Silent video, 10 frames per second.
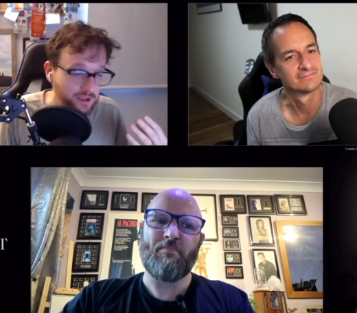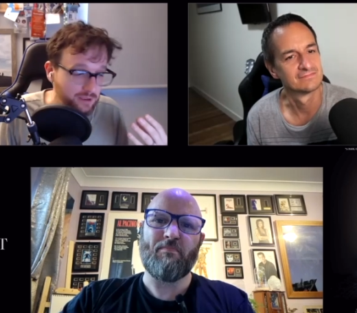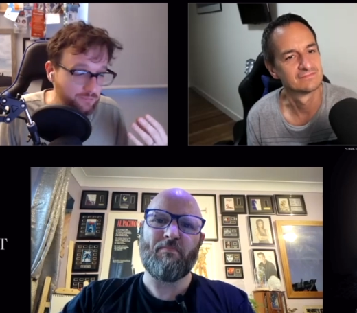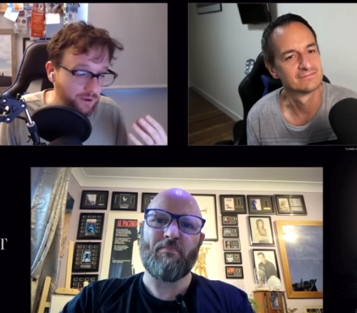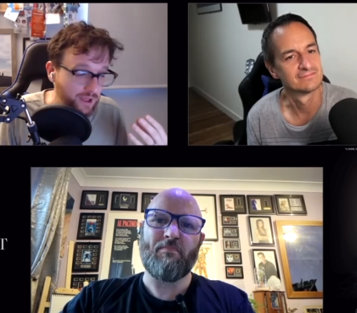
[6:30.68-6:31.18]

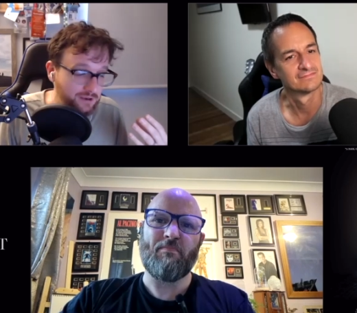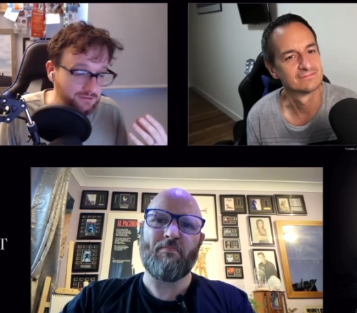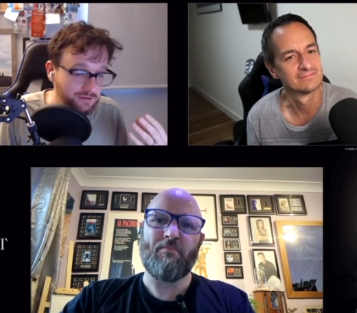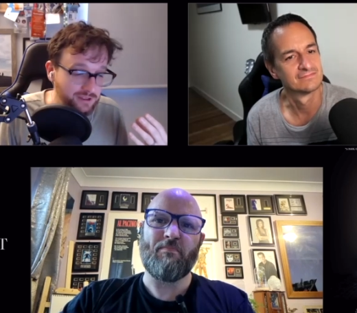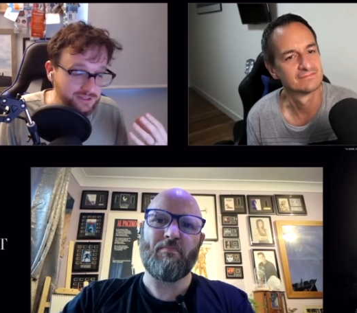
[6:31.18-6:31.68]
Speaker 1: but
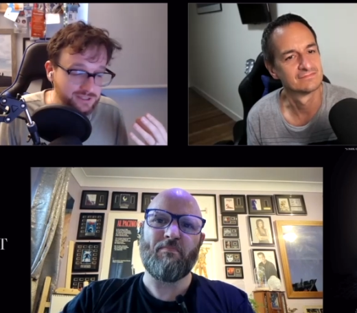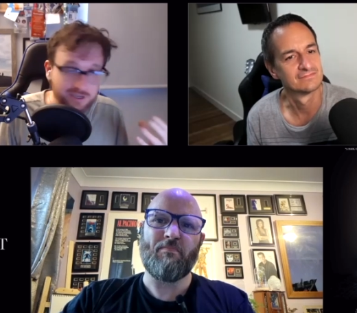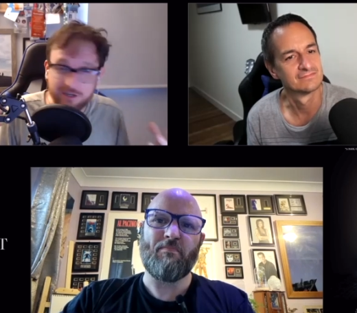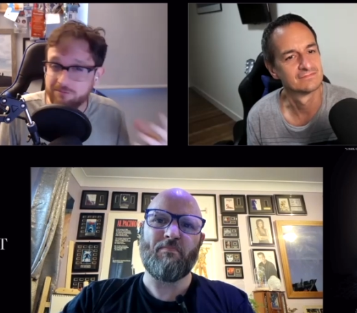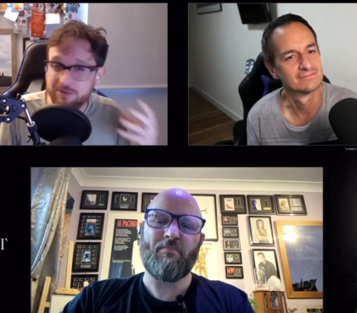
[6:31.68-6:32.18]
it's
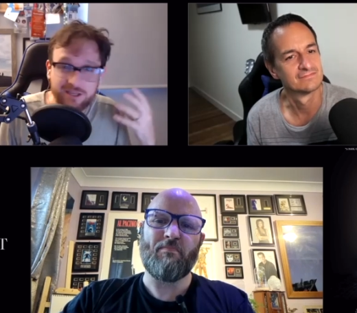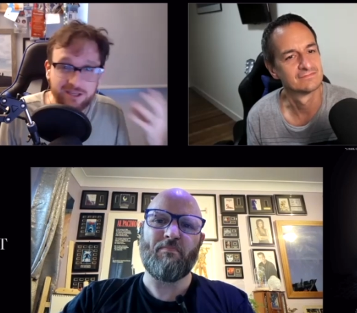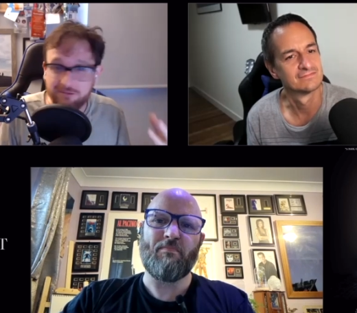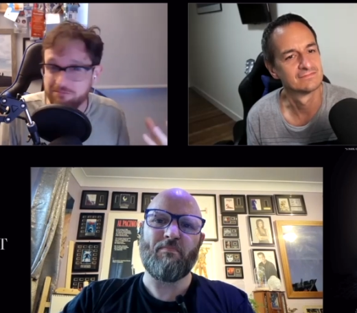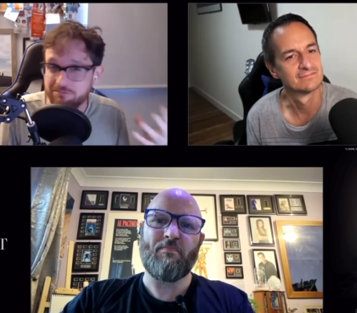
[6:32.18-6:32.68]
going to
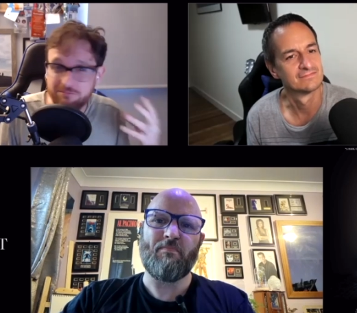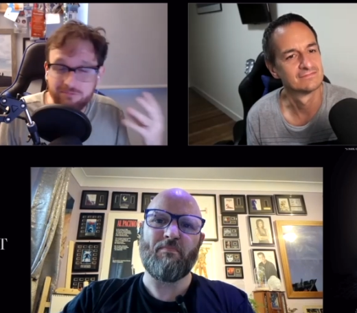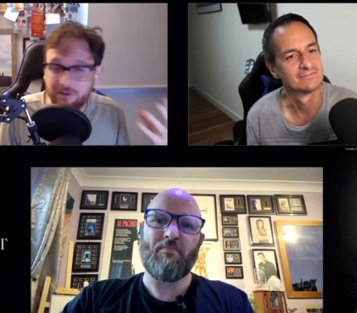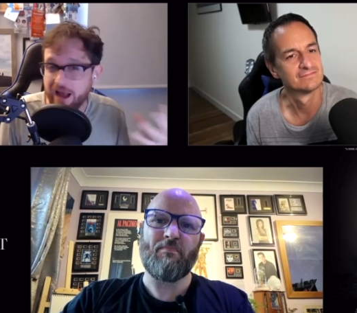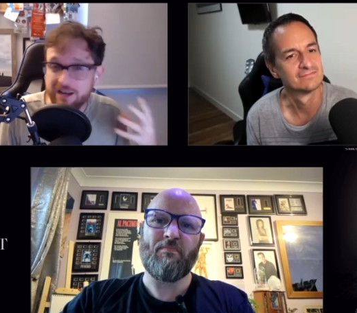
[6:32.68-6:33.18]
be
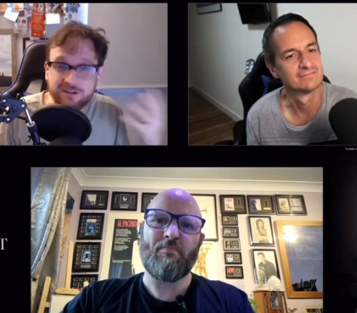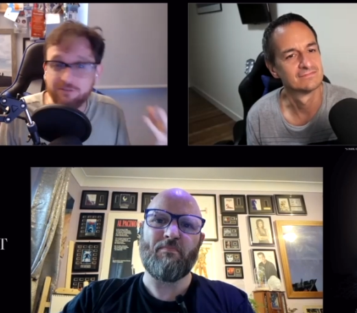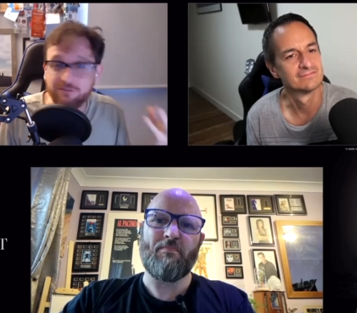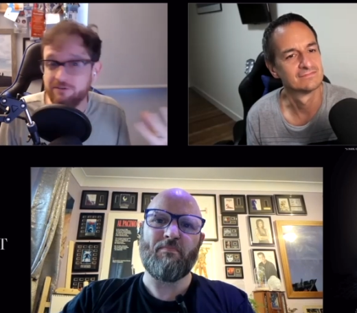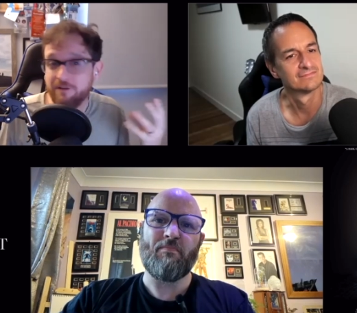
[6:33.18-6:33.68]
I need to
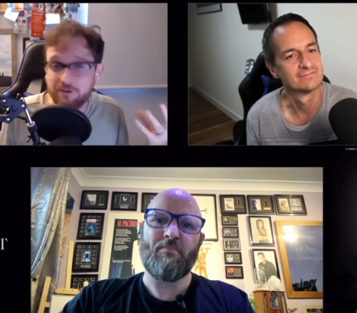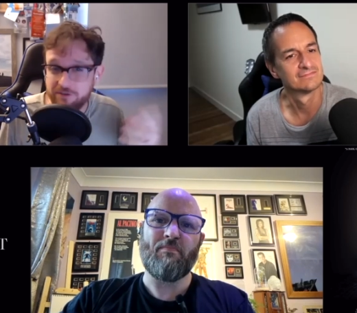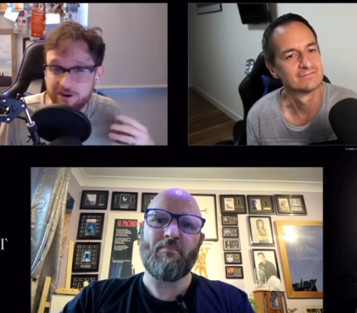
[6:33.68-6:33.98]
feel the fear.